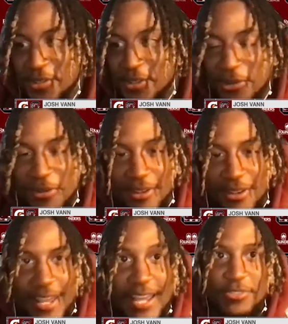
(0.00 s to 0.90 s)
you can,
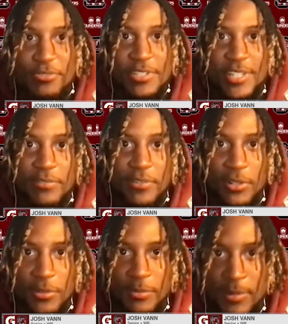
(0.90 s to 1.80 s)
as a receiver
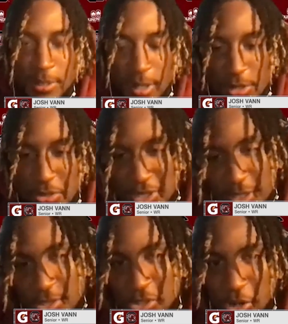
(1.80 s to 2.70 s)
group, you know, you just
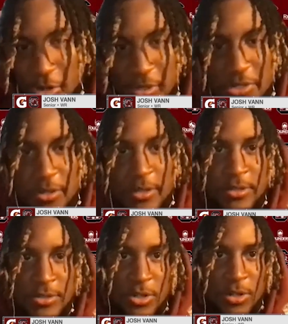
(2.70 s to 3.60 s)
control what you
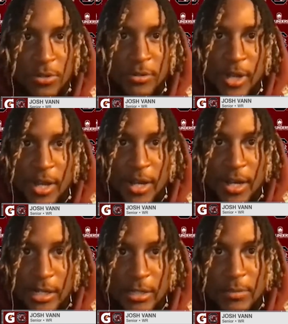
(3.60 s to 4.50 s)
control.
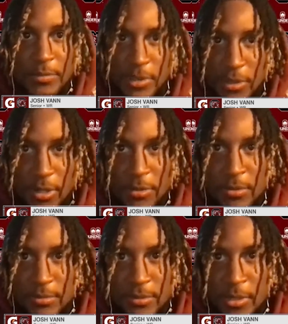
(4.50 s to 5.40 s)
You know,
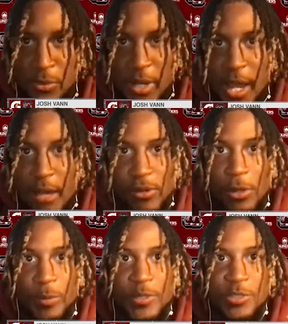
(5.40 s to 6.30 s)
we have a
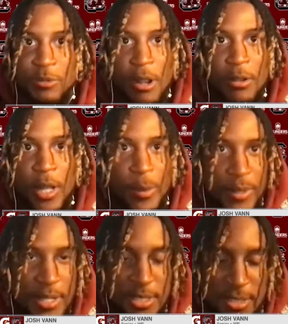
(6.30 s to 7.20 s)
whole bunch of route
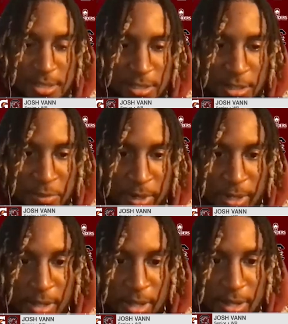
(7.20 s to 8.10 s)
combinations and stuff, but,
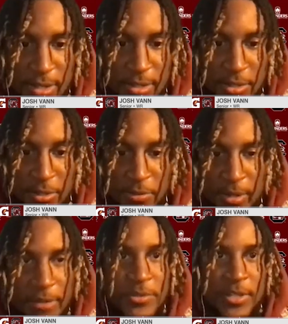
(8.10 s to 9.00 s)
you know, when
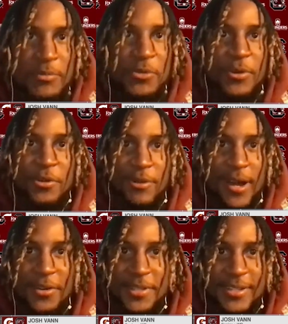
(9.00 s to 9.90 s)
every time you run a
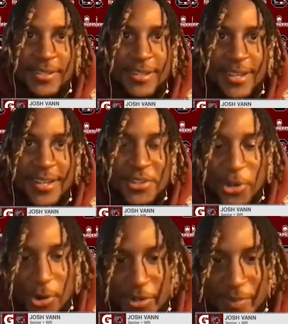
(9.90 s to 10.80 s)
route and your
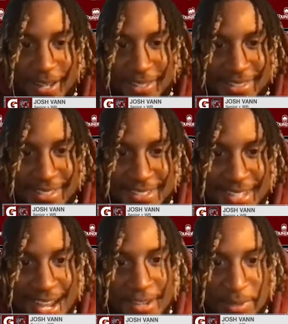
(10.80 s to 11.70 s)
quarterback is getting
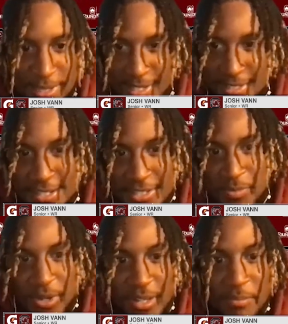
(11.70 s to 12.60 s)
sacked because they just
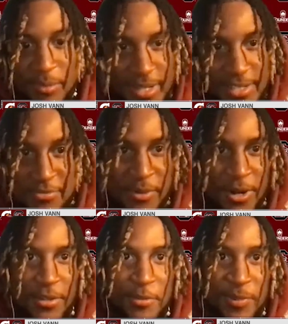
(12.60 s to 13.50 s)
bringing blitz from all
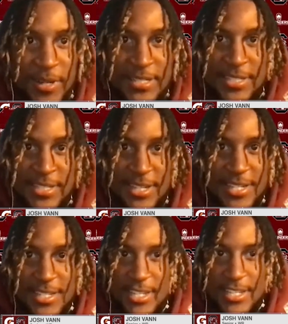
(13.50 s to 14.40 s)
those plays,
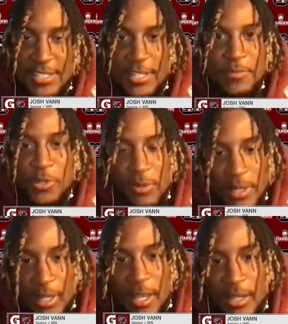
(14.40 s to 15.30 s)
it's something you really
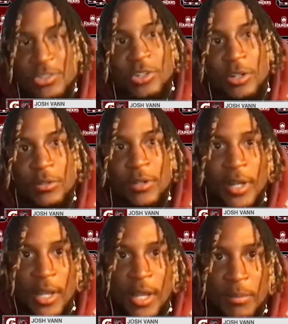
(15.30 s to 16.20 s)
can't control.
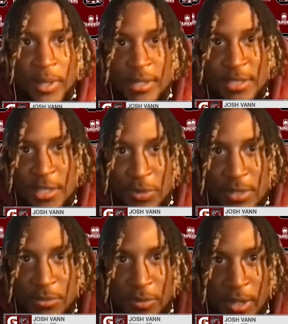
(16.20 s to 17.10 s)
But like I said,
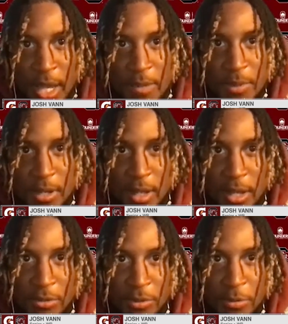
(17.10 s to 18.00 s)
we came in the
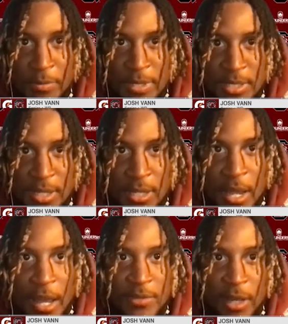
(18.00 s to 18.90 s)
locker room in the
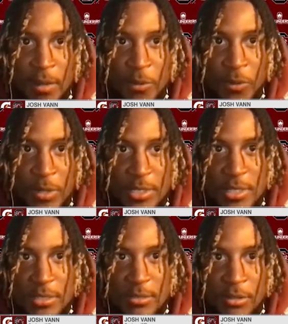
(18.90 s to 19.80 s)
halftime
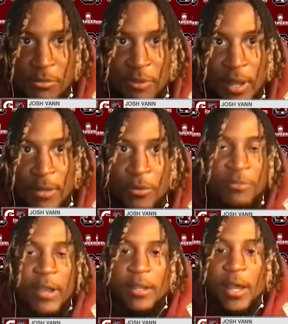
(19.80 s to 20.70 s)
and we
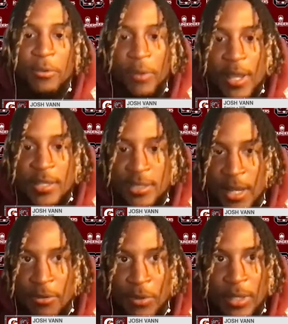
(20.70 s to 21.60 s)
found out ways
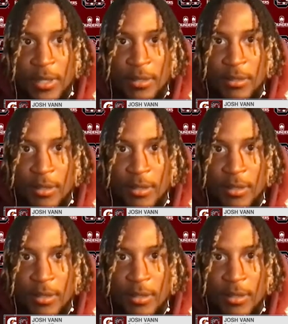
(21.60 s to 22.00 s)
that we can